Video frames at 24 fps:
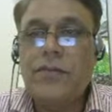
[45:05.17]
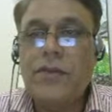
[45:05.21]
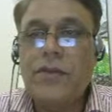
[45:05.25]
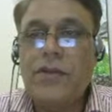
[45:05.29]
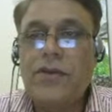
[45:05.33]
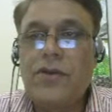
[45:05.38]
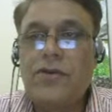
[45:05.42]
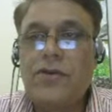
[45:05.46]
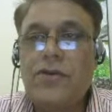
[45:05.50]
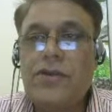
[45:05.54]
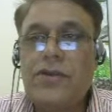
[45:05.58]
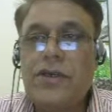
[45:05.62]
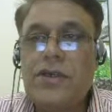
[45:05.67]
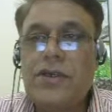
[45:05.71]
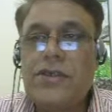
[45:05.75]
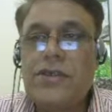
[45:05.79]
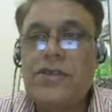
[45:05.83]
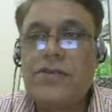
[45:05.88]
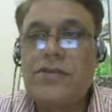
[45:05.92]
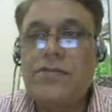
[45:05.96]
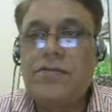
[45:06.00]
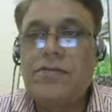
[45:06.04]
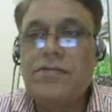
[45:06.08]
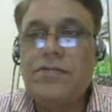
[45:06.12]
you just
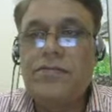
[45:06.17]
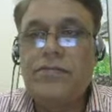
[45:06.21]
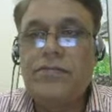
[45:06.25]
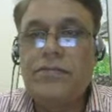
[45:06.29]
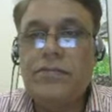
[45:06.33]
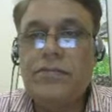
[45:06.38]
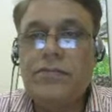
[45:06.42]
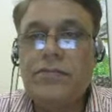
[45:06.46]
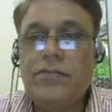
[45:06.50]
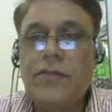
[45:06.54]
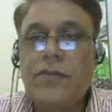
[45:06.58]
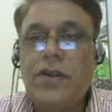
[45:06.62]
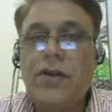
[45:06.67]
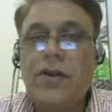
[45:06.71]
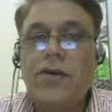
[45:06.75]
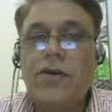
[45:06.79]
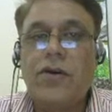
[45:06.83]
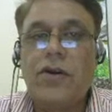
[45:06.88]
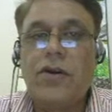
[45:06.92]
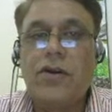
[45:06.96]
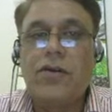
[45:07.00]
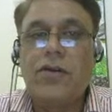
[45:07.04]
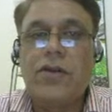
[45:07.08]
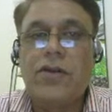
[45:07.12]

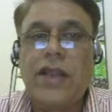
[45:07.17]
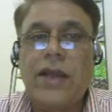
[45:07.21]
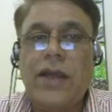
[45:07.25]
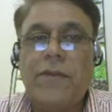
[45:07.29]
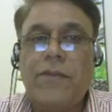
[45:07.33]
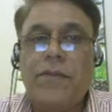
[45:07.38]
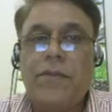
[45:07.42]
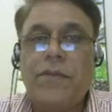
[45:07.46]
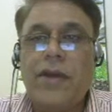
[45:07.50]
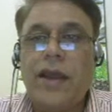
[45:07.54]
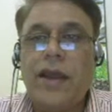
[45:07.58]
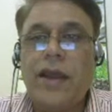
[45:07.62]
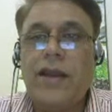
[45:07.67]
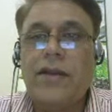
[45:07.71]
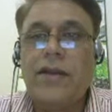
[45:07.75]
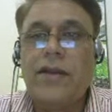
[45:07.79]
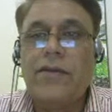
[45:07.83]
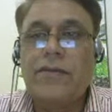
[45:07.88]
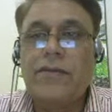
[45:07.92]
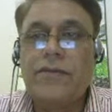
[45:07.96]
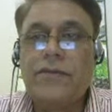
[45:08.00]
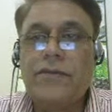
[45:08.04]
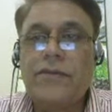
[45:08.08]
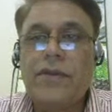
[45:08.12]
go to them
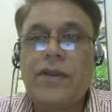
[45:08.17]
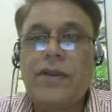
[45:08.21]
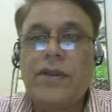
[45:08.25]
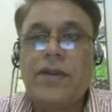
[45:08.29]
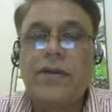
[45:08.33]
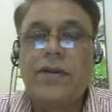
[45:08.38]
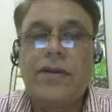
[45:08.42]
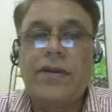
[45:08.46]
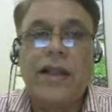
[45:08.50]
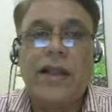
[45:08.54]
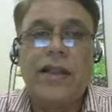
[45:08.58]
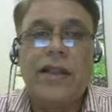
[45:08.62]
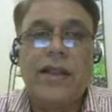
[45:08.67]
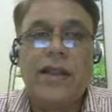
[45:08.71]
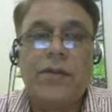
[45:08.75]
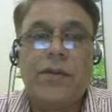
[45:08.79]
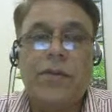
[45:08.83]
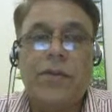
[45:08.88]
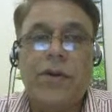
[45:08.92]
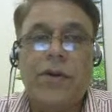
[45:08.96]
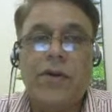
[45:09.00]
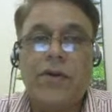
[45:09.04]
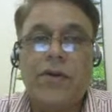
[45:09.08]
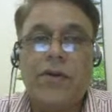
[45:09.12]
and tell them
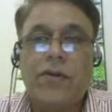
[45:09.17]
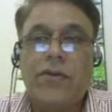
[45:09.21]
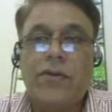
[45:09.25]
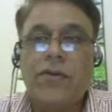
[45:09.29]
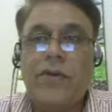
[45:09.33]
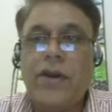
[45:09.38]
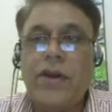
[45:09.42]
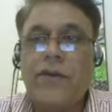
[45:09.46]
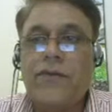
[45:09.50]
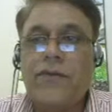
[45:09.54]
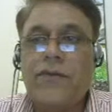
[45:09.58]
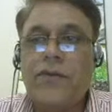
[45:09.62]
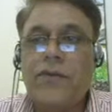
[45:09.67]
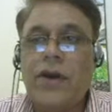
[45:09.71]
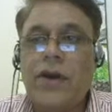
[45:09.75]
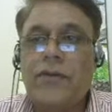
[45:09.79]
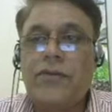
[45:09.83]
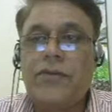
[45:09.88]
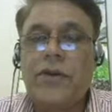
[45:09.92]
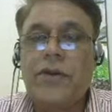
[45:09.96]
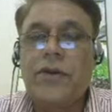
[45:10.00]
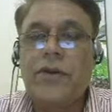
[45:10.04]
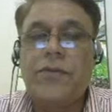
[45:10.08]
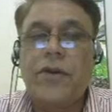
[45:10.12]
about you. If you
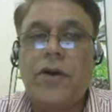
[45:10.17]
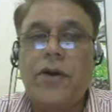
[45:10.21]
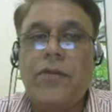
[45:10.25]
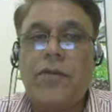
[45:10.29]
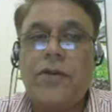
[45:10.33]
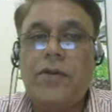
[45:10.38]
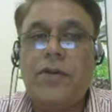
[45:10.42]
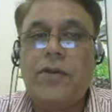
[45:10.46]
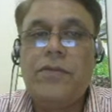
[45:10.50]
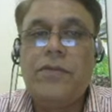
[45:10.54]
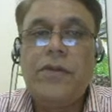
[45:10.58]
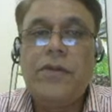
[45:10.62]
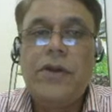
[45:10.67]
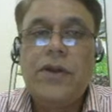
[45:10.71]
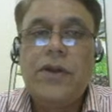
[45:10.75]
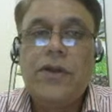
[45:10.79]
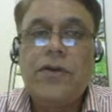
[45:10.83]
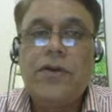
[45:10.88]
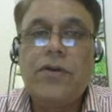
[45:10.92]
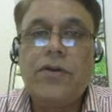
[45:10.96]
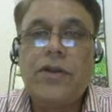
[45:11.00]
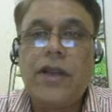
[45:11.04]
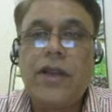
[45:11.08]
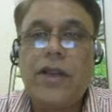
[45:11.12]
have some problem,
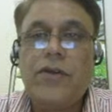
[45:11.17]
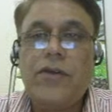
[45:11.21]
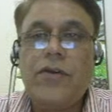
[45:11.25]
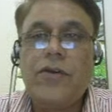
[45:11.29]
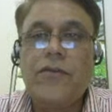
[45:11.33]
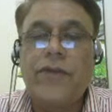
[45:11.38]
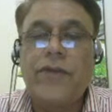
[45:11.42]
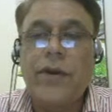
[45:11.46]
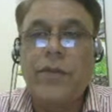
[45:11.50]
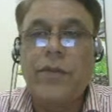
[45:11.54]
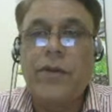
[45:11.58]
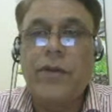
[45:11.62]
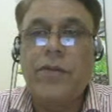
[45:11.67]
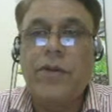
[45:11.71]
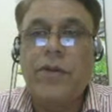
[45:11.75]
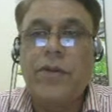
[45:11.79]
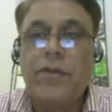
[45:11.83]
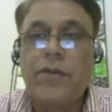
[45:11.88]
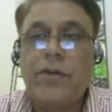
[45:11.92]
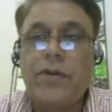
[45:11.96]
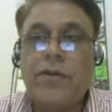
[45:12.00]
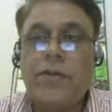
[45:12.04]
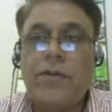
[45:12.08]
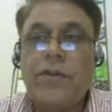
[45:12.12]
you tell your family
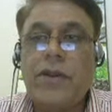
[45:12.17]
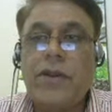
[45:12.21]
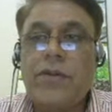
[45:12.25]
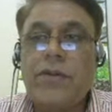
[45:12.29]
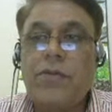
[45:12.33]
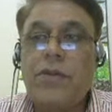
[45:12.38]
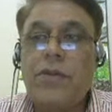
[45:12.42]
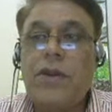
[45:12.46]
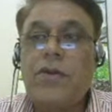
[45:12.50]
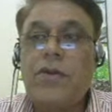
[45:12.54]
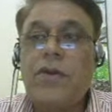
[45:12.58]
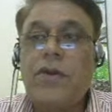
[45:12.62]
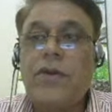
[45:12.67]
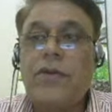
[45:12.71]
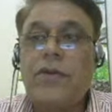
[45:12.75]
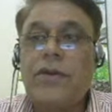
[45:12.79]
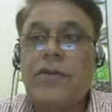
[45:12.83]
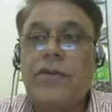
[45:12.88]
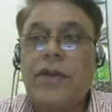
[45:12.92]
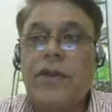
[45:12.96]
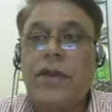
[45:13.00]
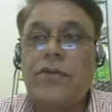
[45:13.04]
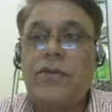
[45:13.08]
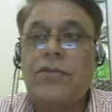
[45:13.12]
members. This means you have
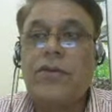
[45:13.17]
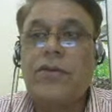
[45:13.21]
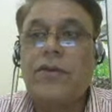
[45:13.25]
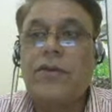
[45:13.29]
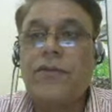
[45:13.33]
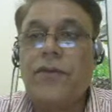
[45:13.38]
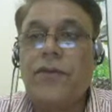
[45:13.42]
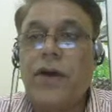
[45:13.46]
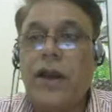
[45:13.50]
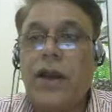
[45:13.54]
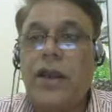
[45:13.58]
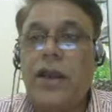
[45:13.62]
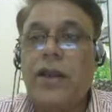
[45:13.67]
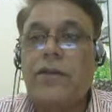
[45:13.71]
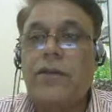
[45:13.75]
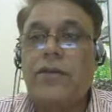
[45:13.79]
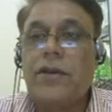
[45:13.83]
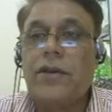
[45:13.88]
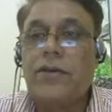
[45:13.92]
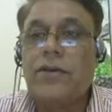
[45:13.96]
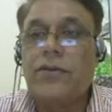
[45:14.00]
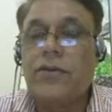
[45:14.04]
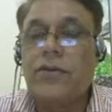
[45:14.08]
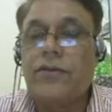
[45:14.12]
the high
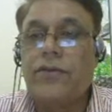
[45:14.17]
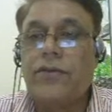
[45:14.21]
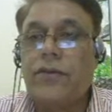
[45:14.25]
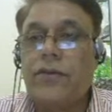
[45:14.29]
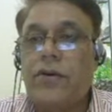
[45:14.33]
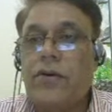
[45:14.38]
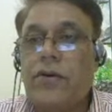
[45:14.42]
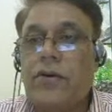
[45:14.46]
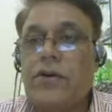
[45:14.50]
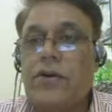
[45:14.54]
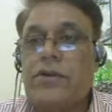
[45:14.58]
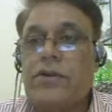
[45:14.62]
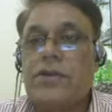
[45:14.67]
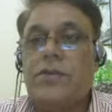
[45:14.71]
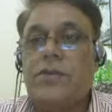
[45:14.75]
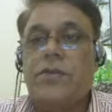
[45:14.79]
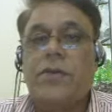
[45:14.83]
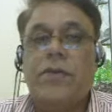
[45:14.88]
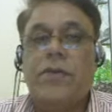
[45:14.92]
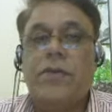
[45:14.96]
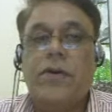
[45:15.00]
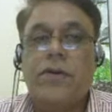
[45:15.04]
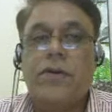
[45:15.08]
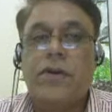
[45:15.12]
sense of ownership
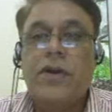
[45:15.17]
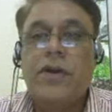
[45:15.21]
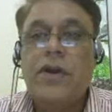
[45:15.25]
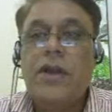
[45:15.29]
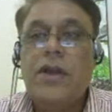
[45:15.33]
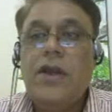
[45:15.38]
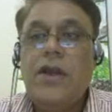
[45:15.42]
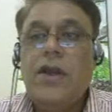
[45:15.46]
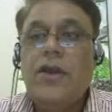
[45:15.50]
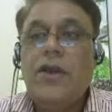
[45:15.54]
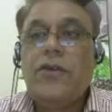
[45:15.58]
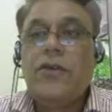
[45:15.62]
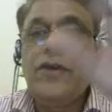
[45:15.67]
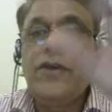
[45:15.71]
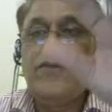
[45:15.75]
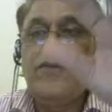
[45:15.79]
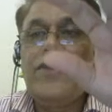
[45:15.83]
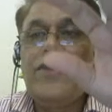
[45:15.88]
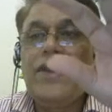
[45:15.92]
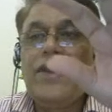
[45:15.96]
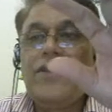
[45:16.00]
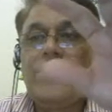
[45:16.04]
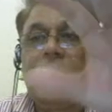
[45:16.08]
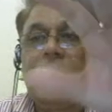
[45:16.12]
about it. So if
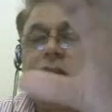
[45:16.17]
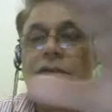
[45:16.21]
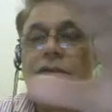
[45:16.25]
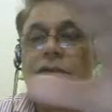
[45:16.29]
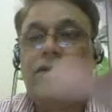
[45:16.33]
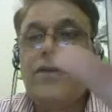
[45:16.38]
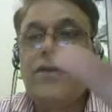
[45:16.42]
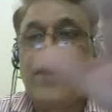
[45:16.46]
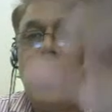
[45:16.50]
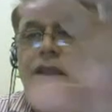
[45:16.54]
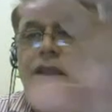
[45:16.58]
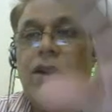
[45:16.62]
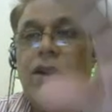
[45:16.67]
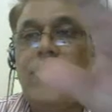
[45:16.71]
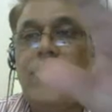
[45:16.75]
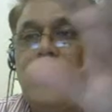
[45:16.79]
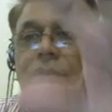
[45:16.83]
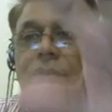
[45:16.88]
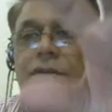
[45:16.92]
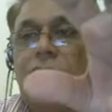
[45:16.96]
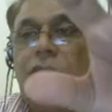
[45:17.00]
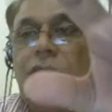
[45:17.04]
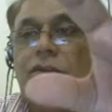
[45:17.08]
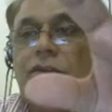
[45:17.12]
this kind of
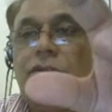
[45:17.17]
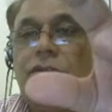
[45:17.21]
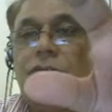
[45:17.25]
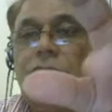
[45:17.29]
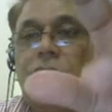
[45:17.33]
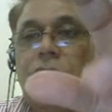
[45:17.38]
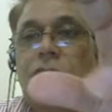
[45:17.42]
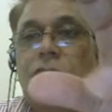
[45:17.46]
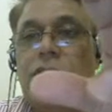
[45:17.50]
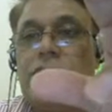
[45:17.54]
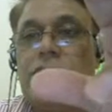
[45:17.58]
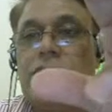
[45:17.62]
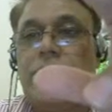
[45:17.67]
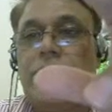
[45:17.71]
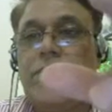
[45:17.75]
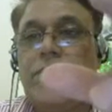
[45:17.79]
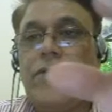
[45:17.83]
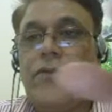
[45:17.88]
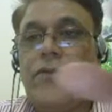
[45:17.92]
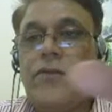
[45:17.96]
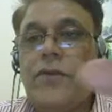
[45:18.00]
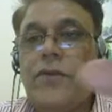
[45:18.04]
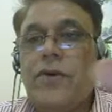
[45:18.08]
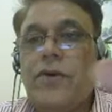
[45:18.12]
a sense of ownership,
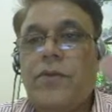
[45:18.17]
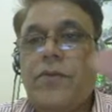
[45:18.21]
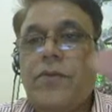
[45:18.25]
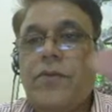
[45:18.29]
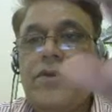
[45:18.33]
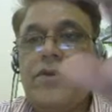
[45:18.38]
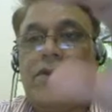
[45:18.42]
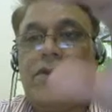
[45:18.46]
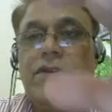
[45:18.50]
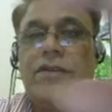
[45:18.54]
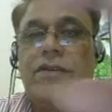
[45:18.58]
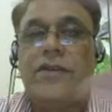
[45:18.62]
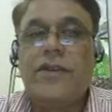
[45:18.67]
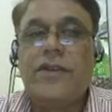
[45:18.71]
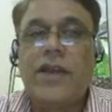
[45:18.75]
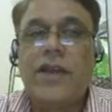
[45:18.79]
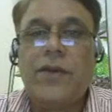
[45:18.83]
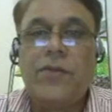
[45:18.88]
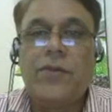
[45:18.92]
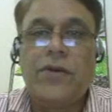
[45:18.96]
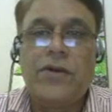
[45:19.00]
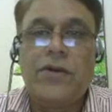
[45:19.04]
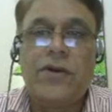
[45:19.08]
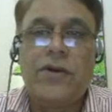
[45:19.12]
if a business is
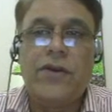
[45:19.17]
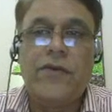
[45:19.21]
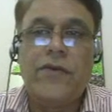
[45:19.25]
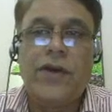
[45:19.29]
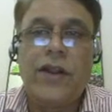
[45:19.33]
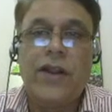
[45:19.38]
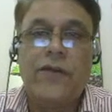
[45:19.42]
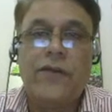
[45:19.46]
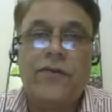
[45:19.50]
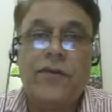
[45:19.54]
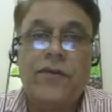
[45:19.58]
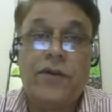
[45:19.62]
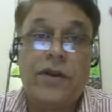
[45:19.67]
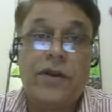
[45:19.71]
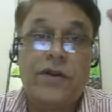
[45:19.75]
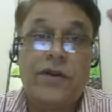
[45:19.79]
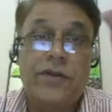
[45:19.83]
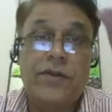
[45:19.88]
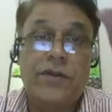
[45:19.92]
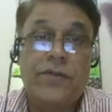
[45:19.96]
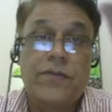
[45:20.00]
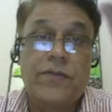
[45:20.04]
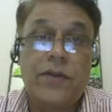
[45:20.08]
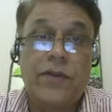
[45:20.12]
able to develop for
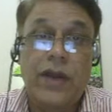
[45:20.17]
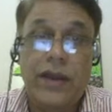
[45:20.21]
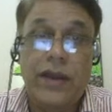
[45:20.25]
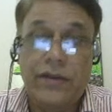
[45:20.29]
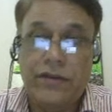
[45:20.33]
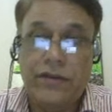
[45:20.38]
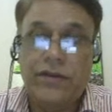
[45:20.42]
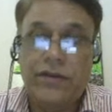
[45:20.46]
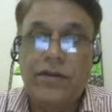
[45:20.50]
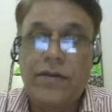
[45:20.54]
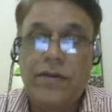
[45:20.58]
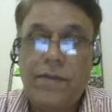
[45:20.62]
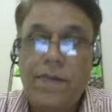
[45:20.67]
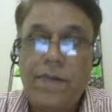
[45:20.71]
its employees,